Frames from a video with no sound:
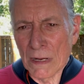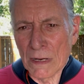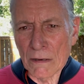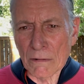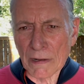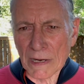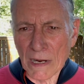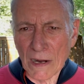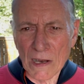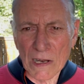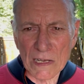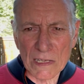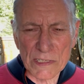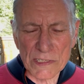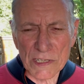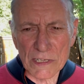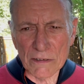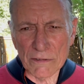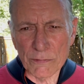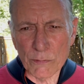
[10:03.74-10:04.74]

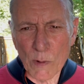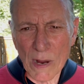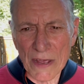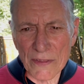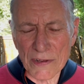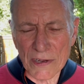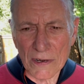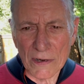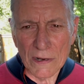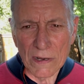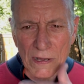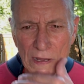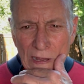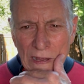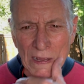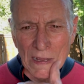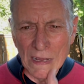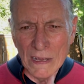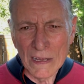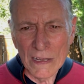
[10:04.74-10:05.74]
regardless of whether
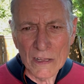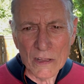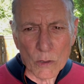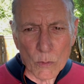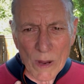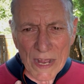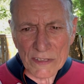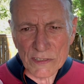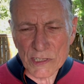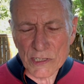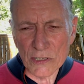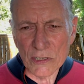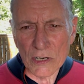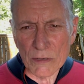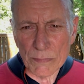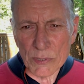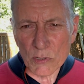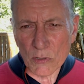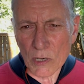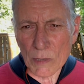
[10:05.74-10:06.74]
the wetsuit
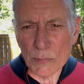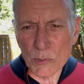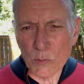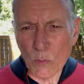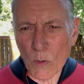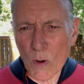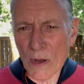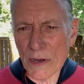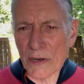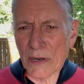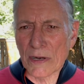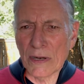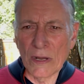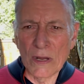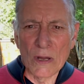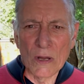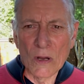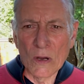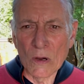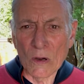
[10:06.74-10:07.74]
absorbs water
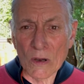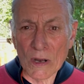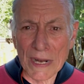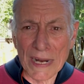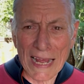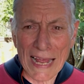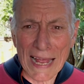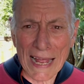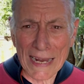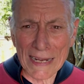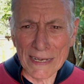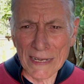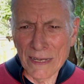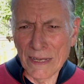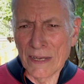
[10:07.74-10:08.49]
or not,